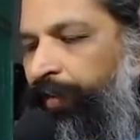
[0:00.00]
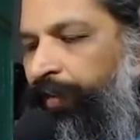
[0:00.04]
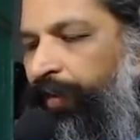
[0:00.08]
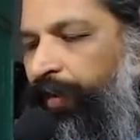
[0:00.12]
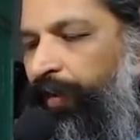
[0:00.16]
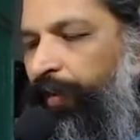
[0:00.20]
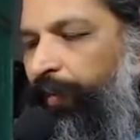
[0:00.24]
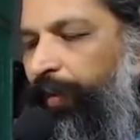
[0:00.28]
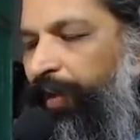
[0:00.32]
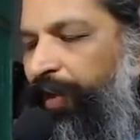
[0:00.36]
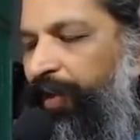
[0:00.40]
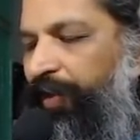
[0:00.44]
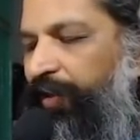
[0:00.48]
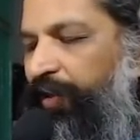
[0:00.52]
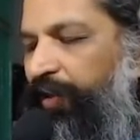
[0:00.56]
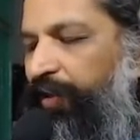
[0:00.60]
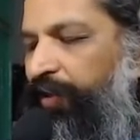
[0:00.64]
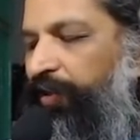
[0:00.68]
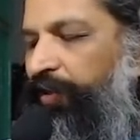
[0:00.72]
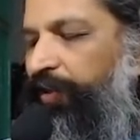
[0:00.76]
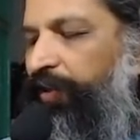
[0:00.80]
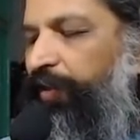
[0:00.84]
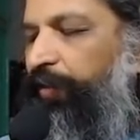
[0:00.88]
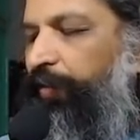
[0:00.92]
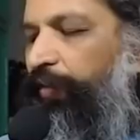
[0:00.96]
where
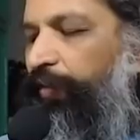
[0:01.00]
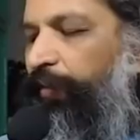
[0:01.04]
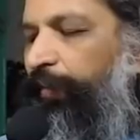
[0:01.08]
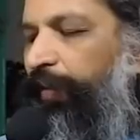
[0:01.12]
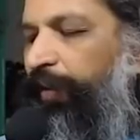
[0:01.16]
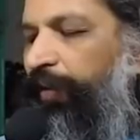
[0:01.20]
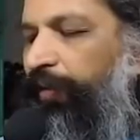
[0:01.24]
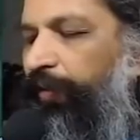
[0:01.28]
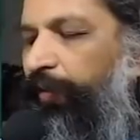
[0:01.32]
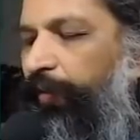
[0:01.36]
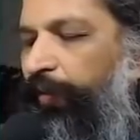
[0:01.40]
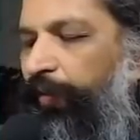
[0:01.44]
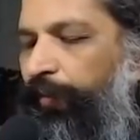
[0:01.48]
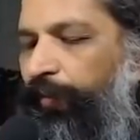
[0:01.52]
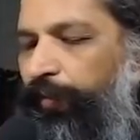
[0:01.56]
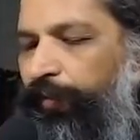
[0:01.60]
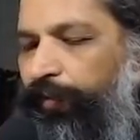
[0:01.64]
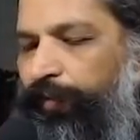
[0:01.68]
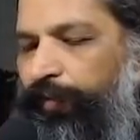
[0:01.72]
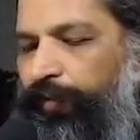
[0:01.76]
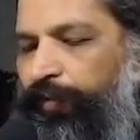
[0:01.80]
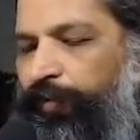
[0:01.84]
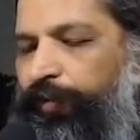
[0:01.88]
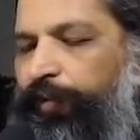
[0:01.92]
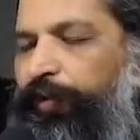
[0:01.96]
Sri Aurobindo
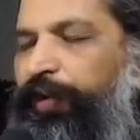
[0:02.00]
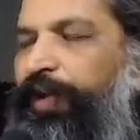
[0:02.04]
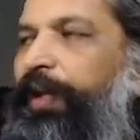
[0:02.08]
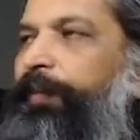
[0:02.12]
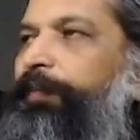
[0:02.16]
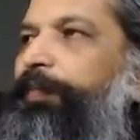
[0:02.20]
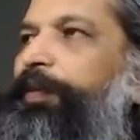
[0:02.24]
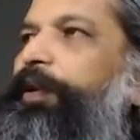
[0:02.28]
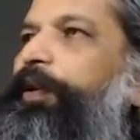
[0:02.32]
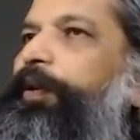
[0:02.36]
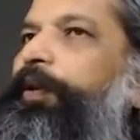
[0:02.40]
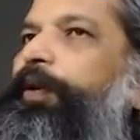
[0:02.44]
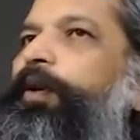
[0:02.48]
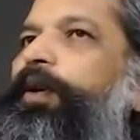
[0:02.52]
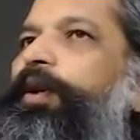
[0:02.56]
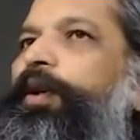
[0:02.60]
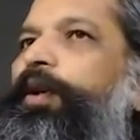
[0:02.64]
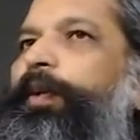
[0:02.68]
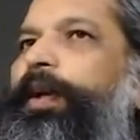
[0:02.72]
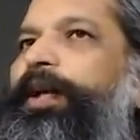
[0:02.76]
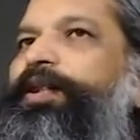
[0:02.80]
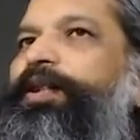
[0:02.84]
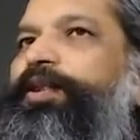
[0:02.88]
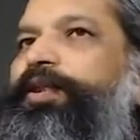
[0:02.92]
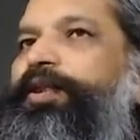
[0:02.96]
took up the whole
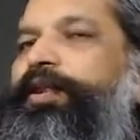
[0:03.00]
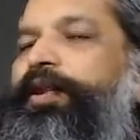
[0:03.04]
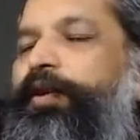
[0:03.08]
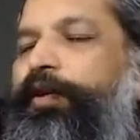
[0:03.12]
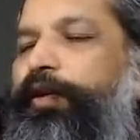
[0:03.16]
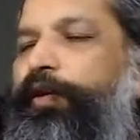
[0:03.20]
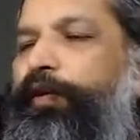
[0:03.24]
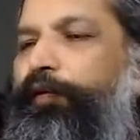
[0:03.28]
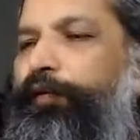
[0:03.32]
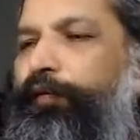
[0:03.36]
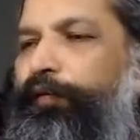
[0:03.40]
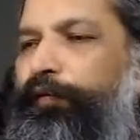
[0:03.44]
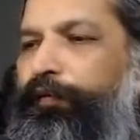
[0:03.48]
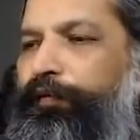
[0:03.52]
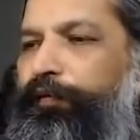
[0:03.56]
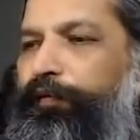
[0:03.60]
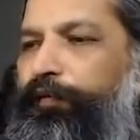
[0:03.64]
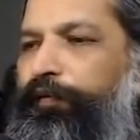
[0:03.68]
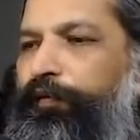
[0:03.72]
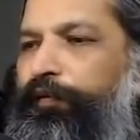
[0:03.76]
question of